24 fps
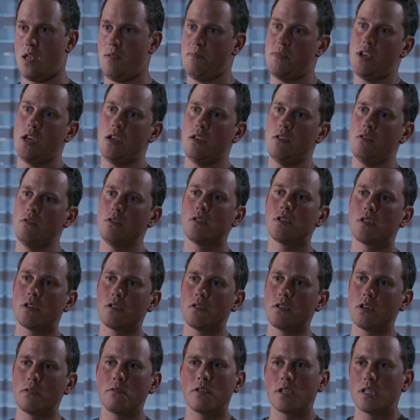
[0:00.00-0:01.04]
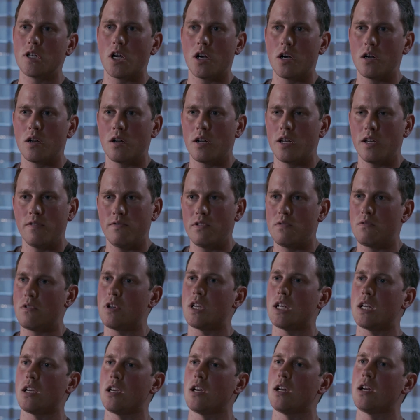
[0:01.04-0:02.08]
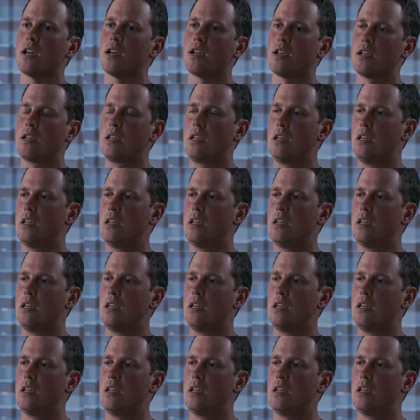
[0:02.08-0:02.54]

I'm not used to it, but it's hard on everyone here.